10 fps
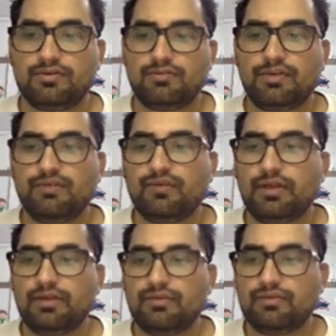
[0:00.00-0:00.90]
so
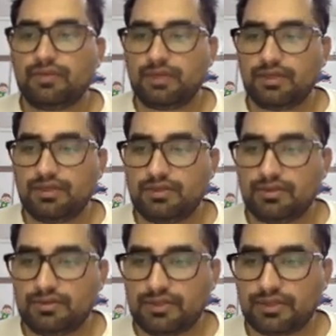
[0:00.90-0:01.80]
meanwhile you
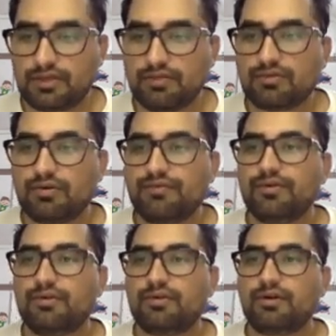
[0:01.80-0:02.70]
can uh, take a look of
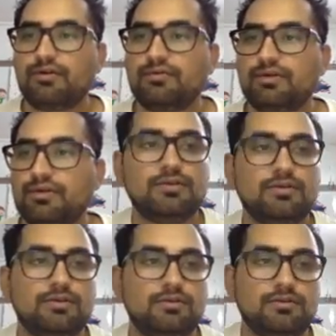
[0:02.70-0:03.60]
your account
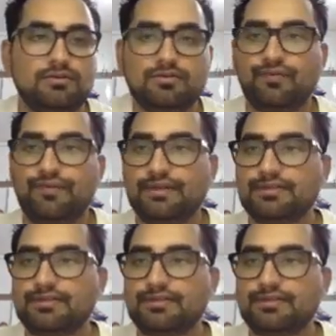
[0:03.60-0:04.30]
so friends